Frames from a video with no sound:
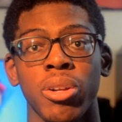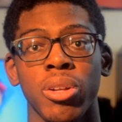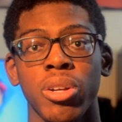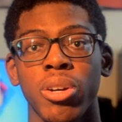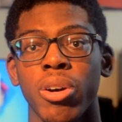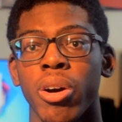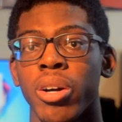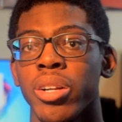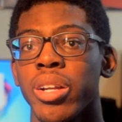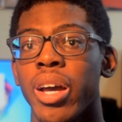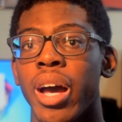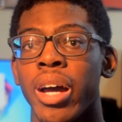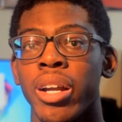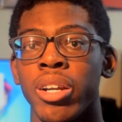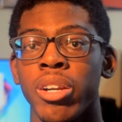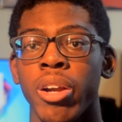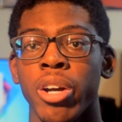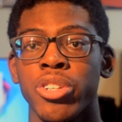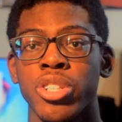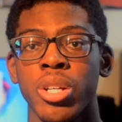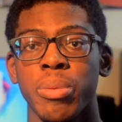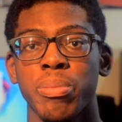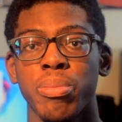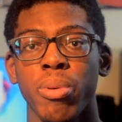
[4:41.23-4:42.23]
Cut and
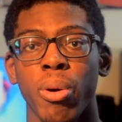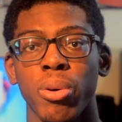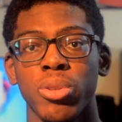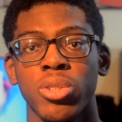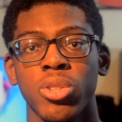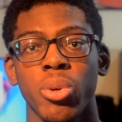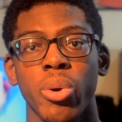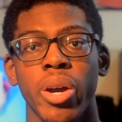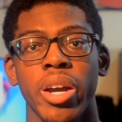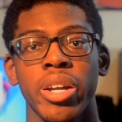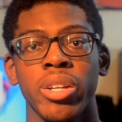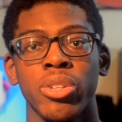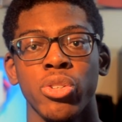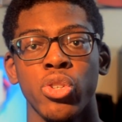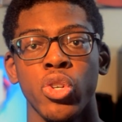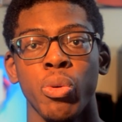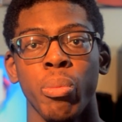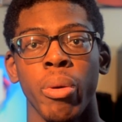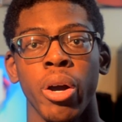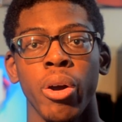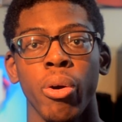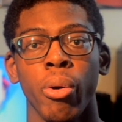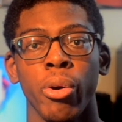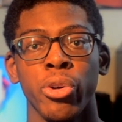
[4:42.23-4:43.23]
Logic Pro to go ahead and do
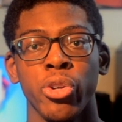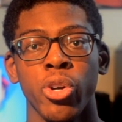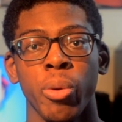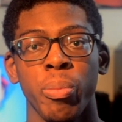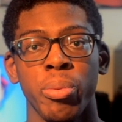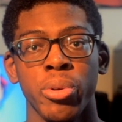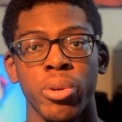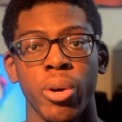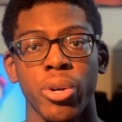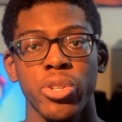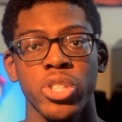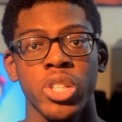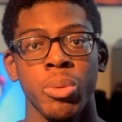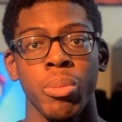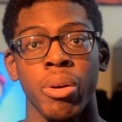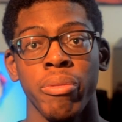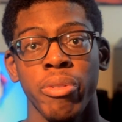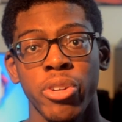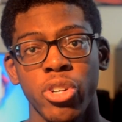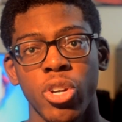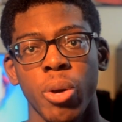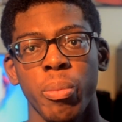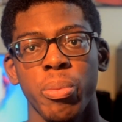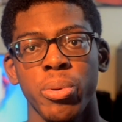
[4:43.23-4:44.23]
my audio production and my
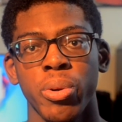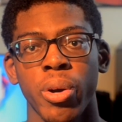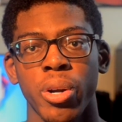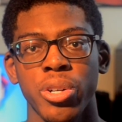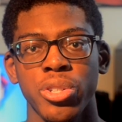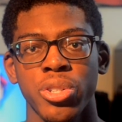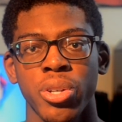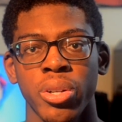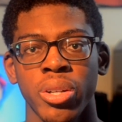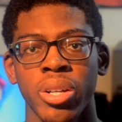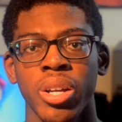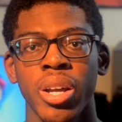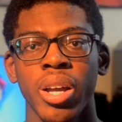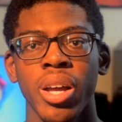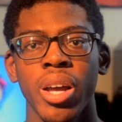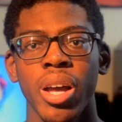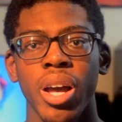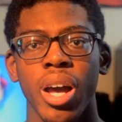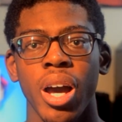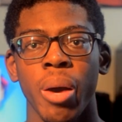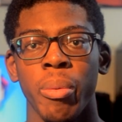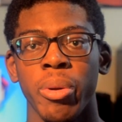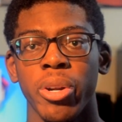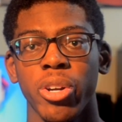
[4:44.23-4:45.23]
video production
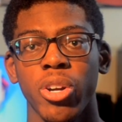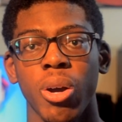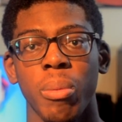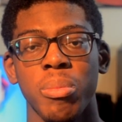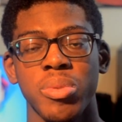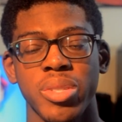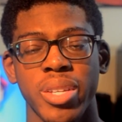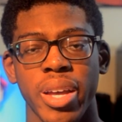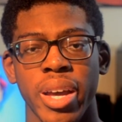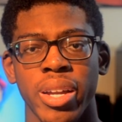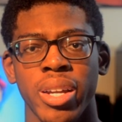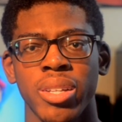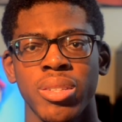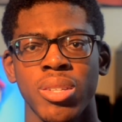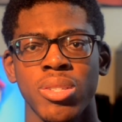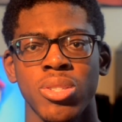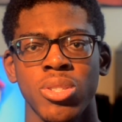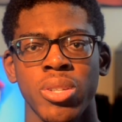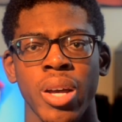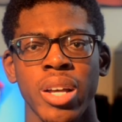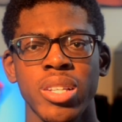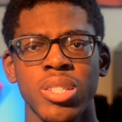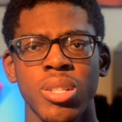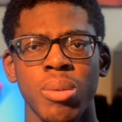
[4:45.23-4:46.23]
when it comes to editing.
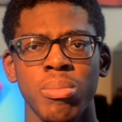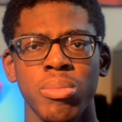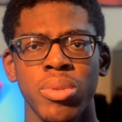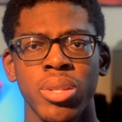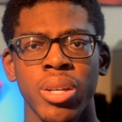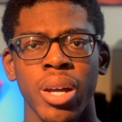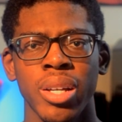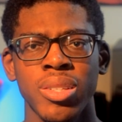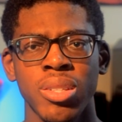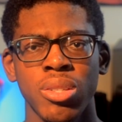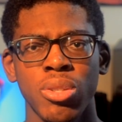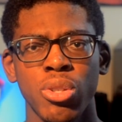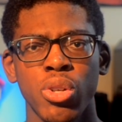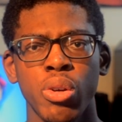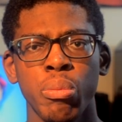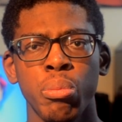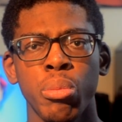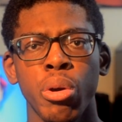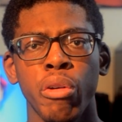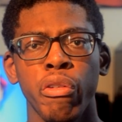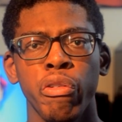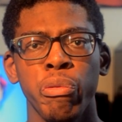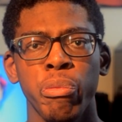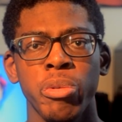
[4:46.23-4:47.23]
So that's a new
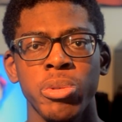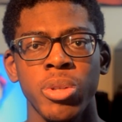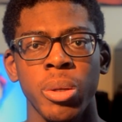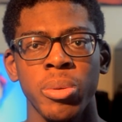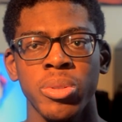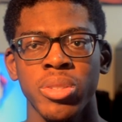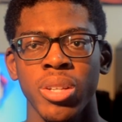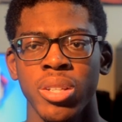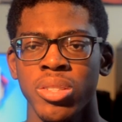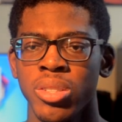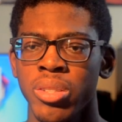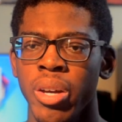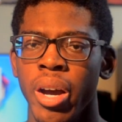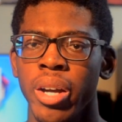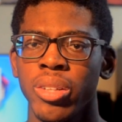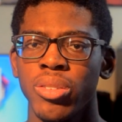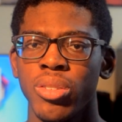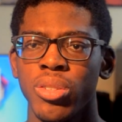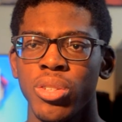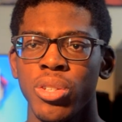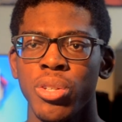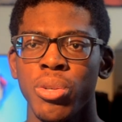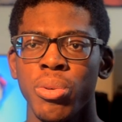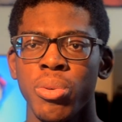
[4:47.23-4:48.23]
move for me as well, because I started
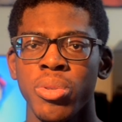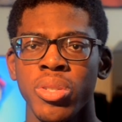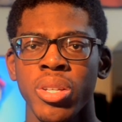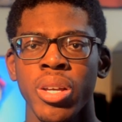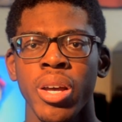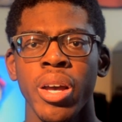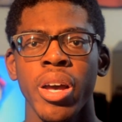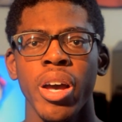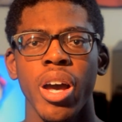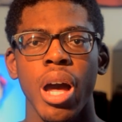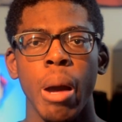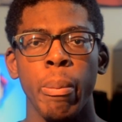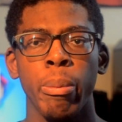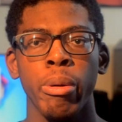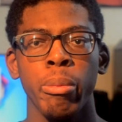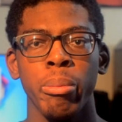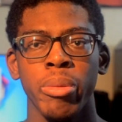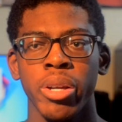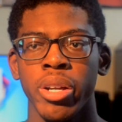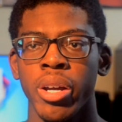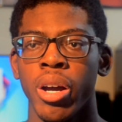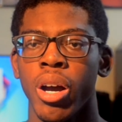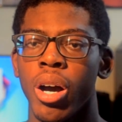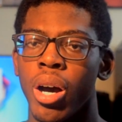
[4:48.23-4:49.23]
to use
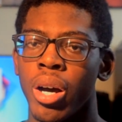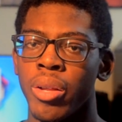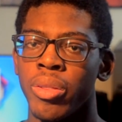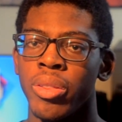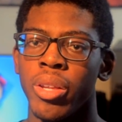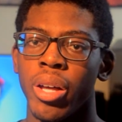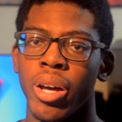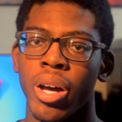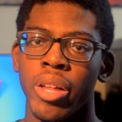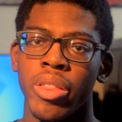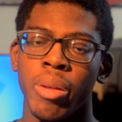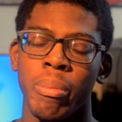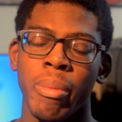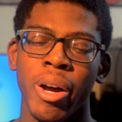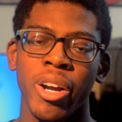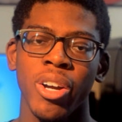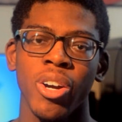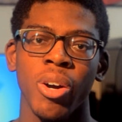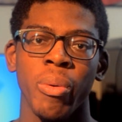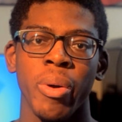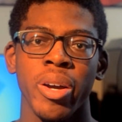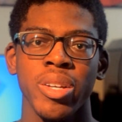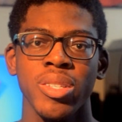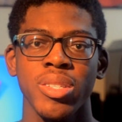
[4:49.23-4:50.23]
Premiere on the
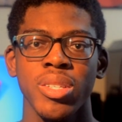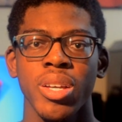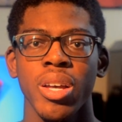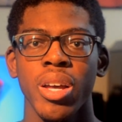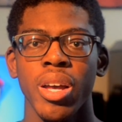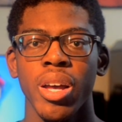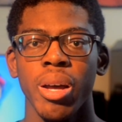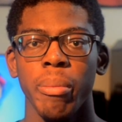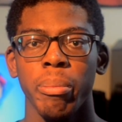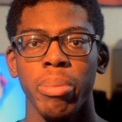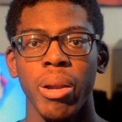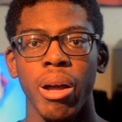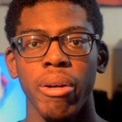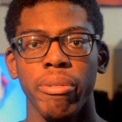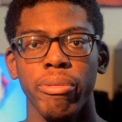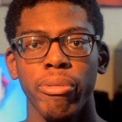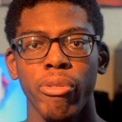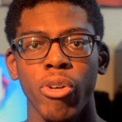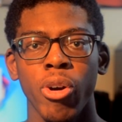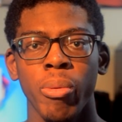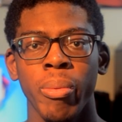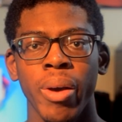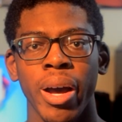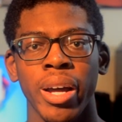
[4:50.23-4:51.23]
macOS
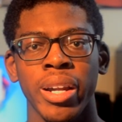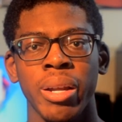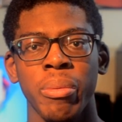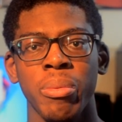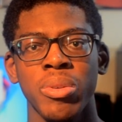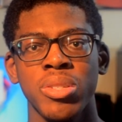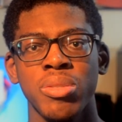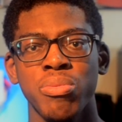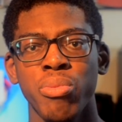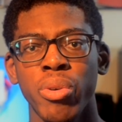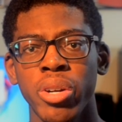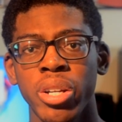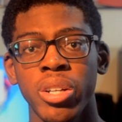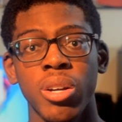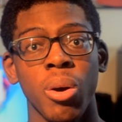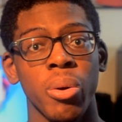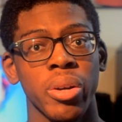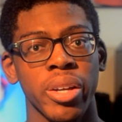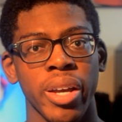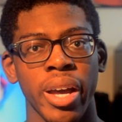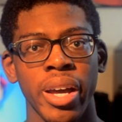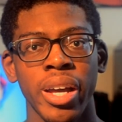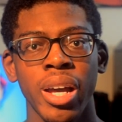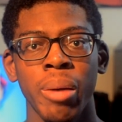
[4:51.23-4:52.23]
platform, and it was running
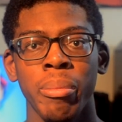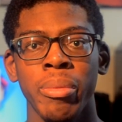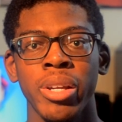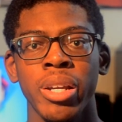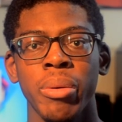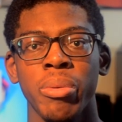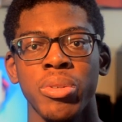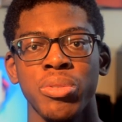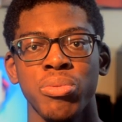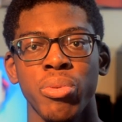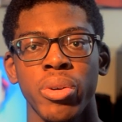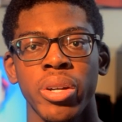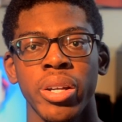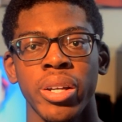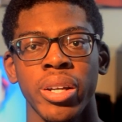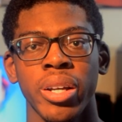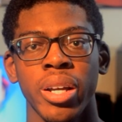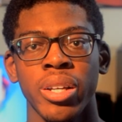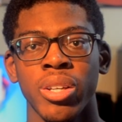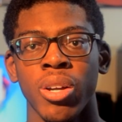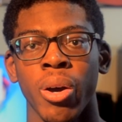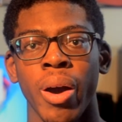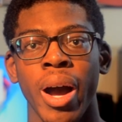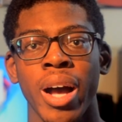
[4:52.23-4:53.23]
okay. I mean, it was running, you
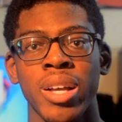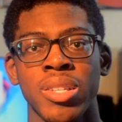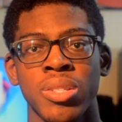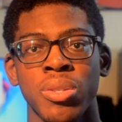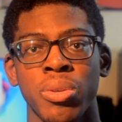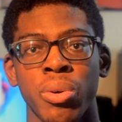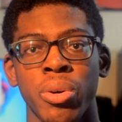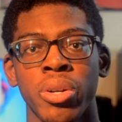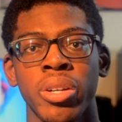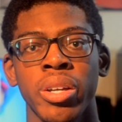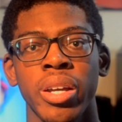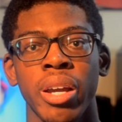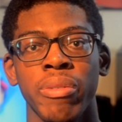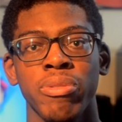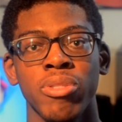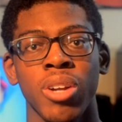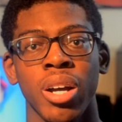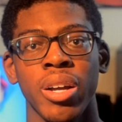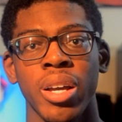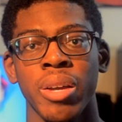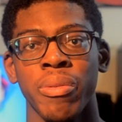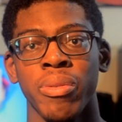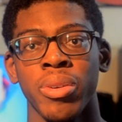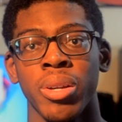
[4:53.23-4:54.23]
know, as good, if
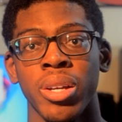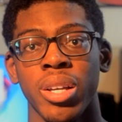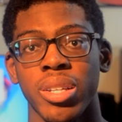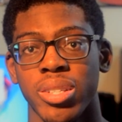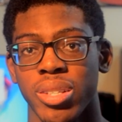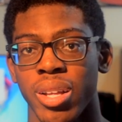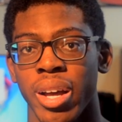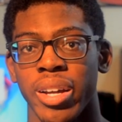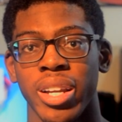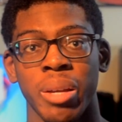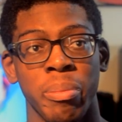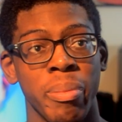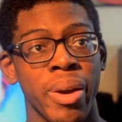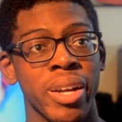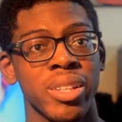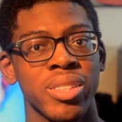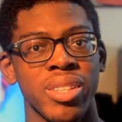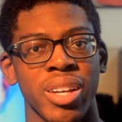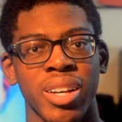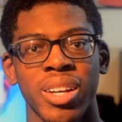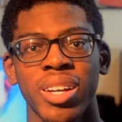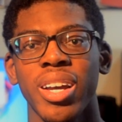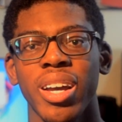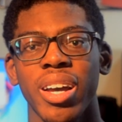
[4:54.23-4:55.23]
not even slightly
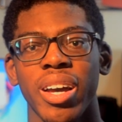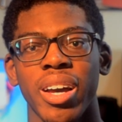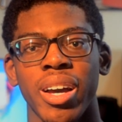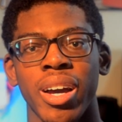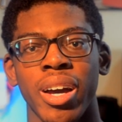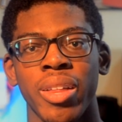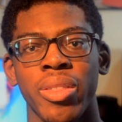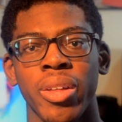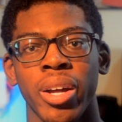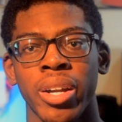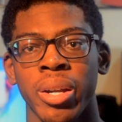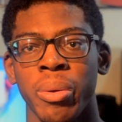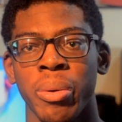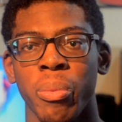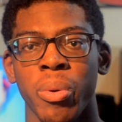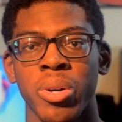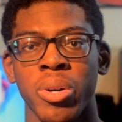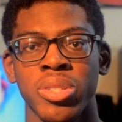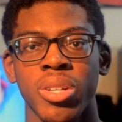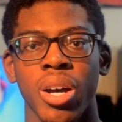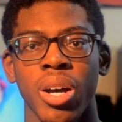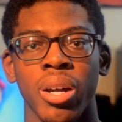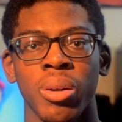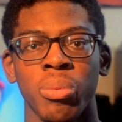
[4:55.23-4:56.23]
better than it
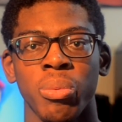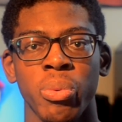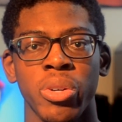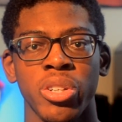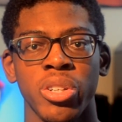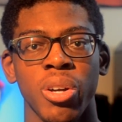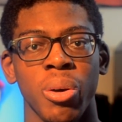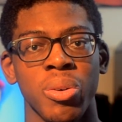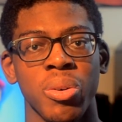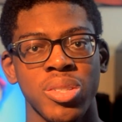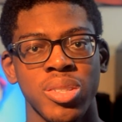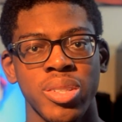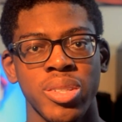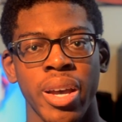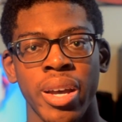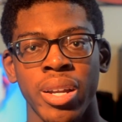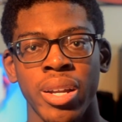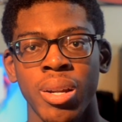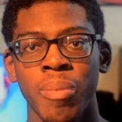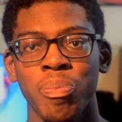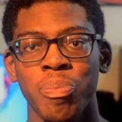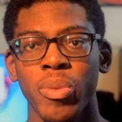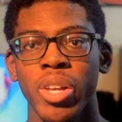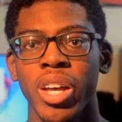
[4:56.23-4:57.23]
was on Windows
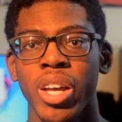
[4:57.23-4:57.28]
10.